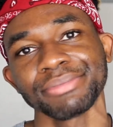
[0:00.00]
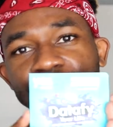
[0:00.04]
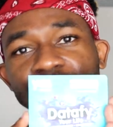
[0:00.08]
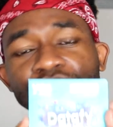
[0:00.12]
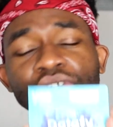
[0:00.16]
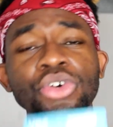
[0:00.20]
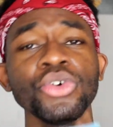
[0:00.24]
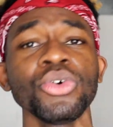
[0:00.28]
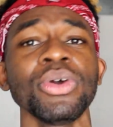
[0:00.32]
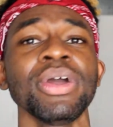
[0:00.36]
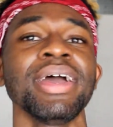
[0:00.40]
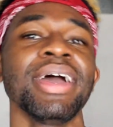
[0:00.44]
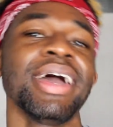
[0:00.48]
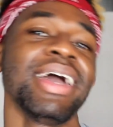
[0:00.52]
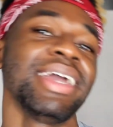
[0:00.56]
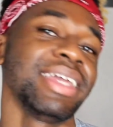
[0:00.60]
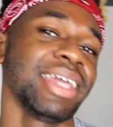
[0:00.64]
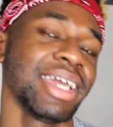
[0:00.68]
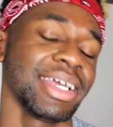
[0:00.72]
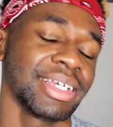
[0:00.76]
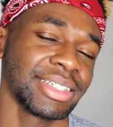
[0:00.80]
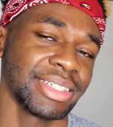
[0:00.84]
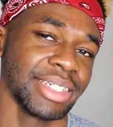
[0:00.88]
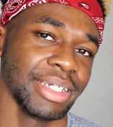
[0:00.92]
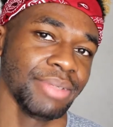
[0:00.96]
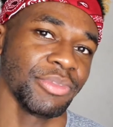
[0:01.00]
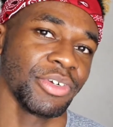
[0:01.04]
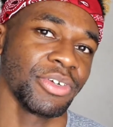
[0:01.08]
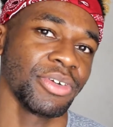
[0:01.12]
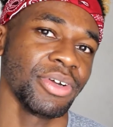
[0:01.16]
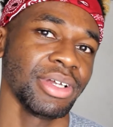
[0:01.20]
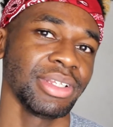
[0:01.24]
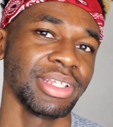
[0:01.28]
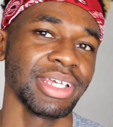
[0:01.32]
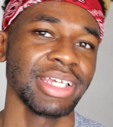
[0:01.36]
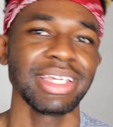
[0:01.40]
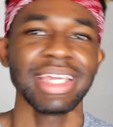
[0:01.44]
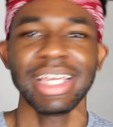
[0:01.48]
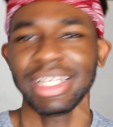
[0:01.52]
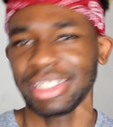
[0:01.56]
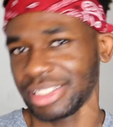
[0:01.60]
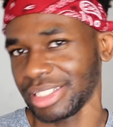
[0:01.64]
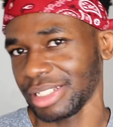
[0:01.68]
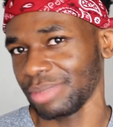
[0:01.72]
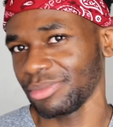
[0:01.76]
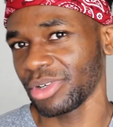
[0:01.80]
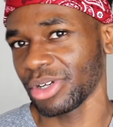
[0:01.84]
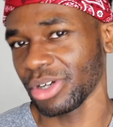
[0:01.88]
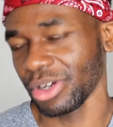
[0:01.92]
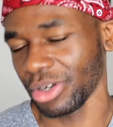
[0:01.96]
So a Yes SIM card. A Yes
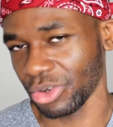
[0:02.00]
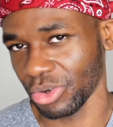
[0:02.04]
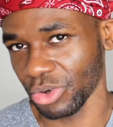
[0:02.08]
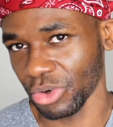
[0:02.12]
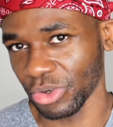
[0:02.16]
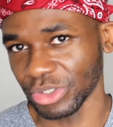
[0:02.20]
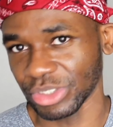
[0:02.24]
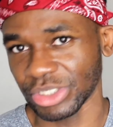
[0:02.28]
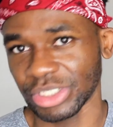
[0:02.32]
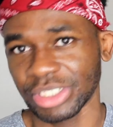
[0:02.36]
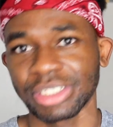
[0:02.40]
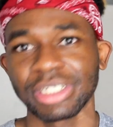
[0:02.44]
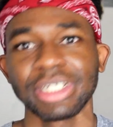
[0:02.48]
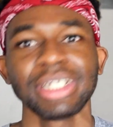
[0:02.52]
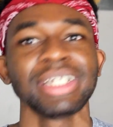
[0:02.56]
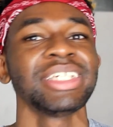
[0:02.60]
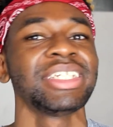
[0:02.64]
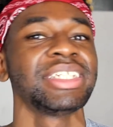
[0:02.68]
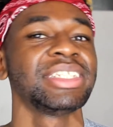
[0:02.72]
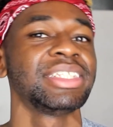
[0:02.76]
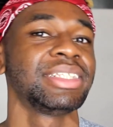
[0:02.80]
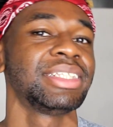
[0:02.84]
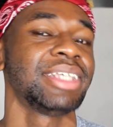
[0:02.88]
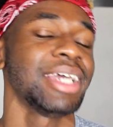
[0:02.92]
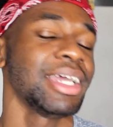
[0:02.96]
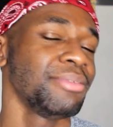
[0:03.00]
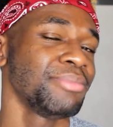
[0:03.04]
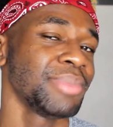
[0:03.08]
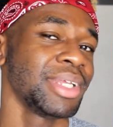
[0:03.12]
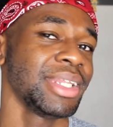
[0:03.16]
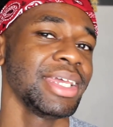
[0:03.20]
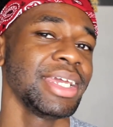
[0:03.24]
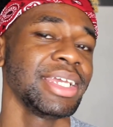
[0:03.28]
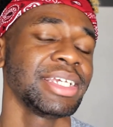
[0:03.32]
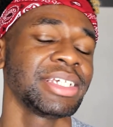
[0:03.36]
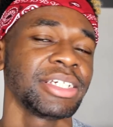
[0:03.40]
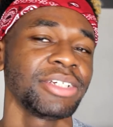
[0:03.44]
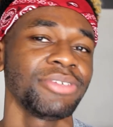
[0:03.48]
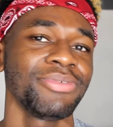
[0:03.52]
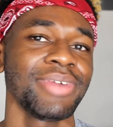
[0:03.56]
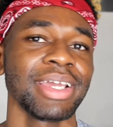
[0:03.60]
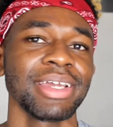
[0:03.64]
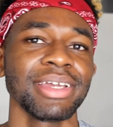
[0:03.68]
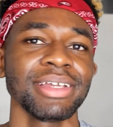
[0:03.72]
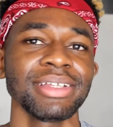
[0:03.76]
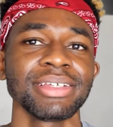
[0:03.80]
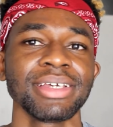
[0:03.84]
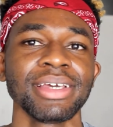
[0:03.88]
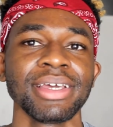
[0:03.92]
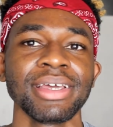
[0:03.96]
SIM card costs 10 Malaysian
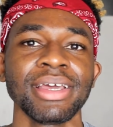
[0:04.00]
ringgit,